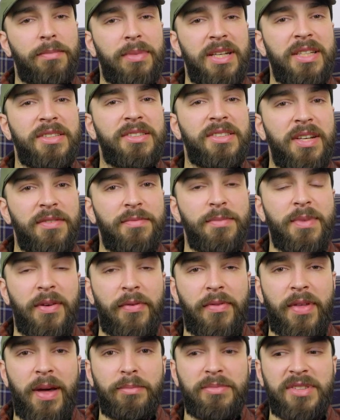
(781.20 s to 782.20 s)
please give me a
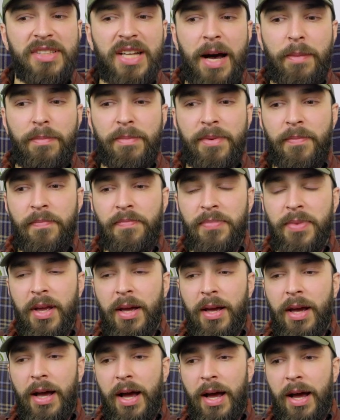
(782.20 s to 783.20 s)
thumbs up.
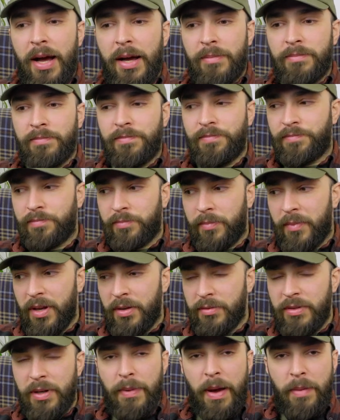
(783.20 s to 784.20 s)

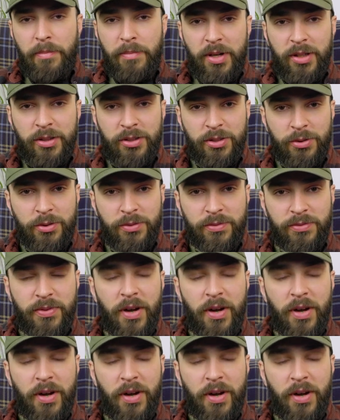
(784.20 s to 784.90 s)
Remember to